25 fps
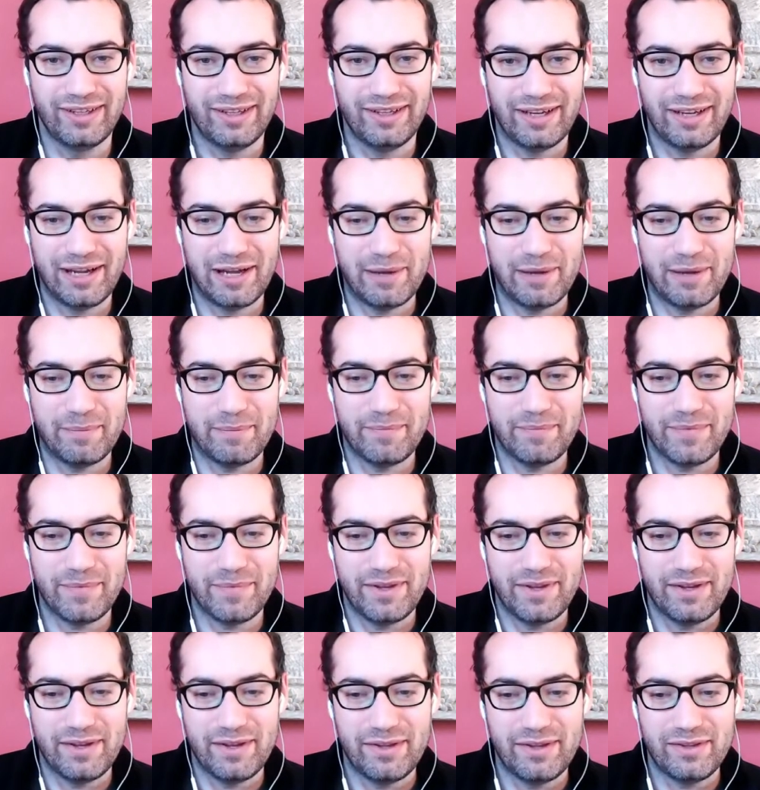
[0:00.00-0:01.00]
Um,
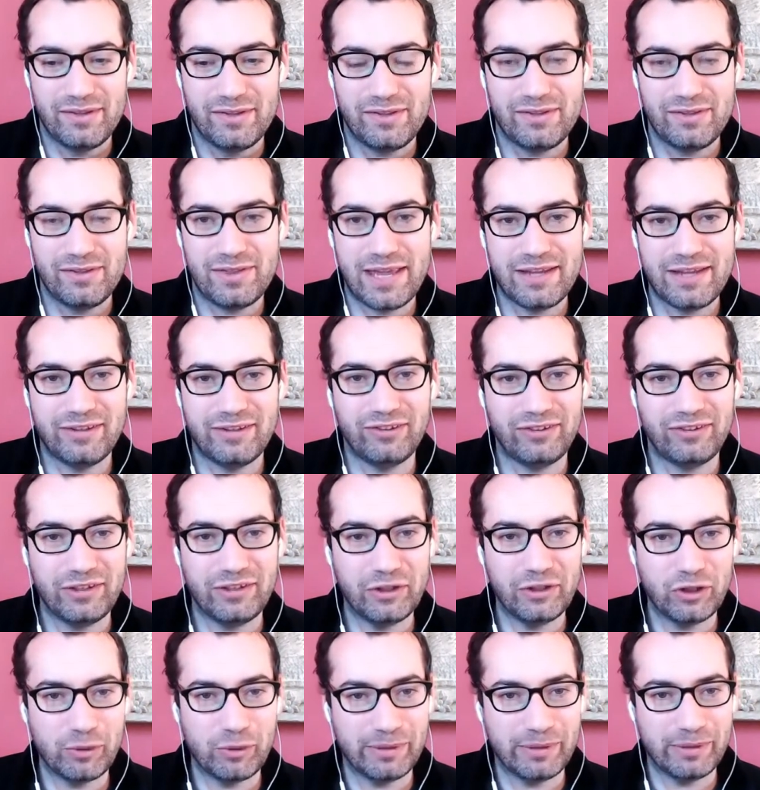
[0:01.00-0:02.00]
they still
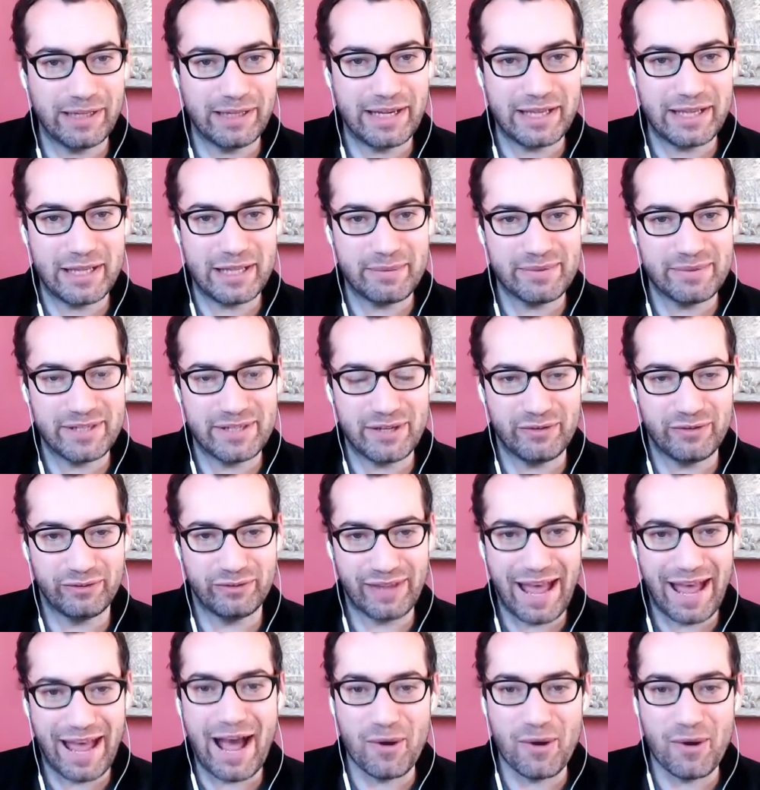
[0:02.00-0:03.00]
are playing themselves
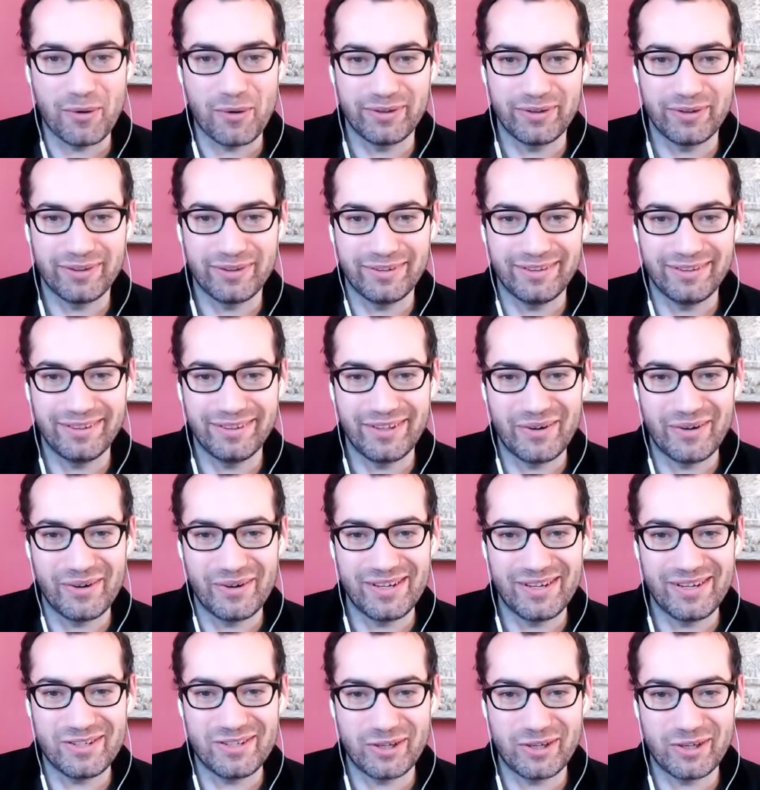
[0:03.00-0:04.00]
out, you know,
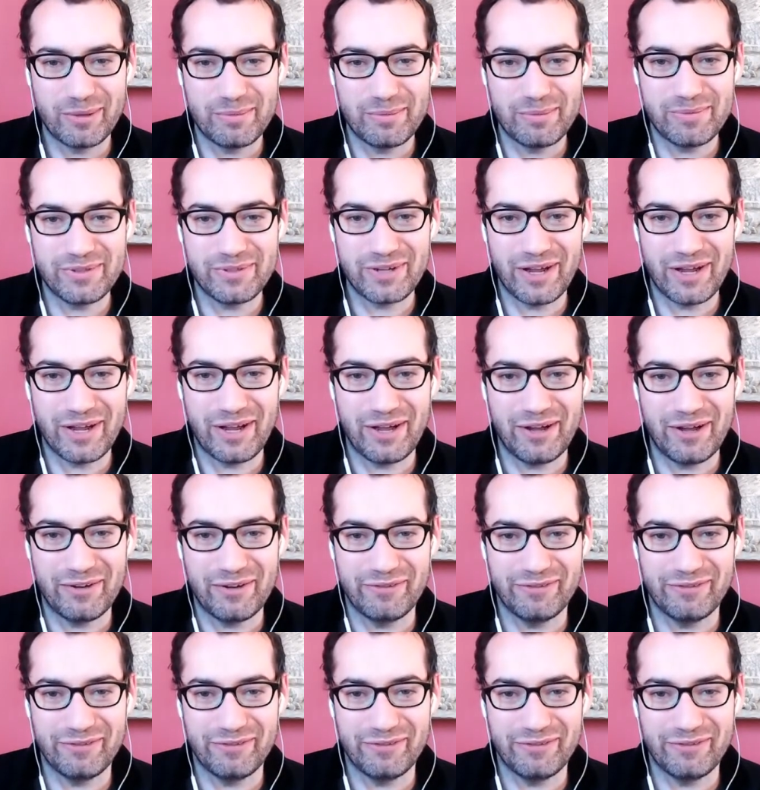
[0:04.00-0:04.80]
in terms of